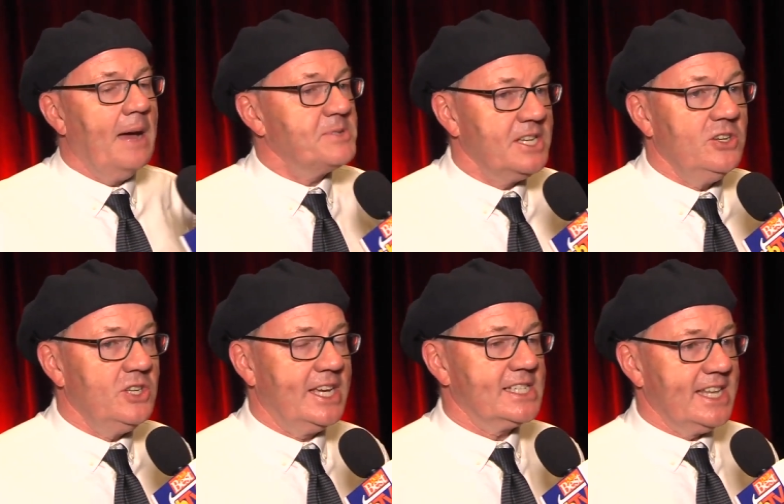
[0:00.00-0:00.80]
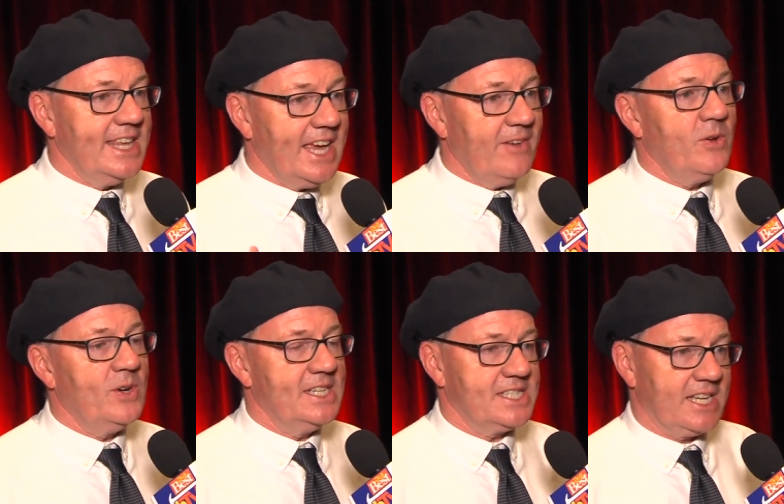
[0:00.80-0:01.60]
Absolutely, because I think
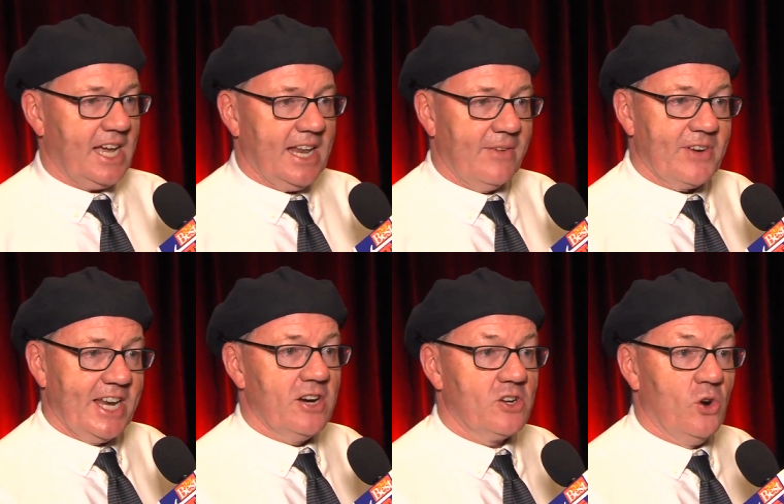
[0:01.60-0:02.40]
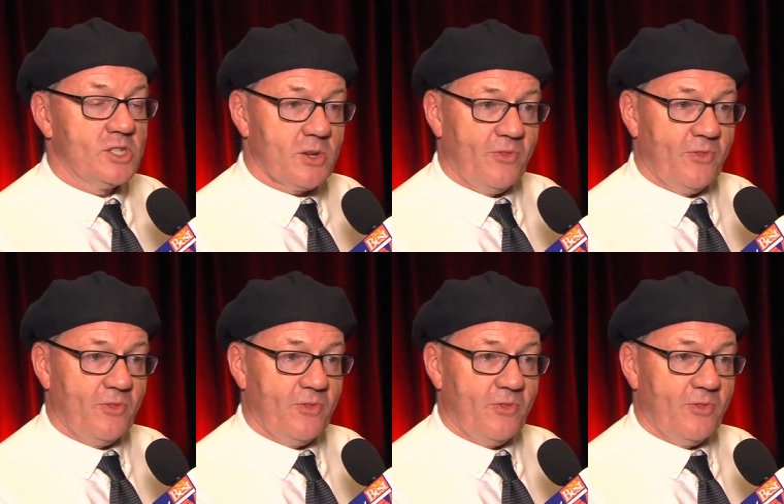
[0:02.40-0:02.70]
everyone has got to have clear goals.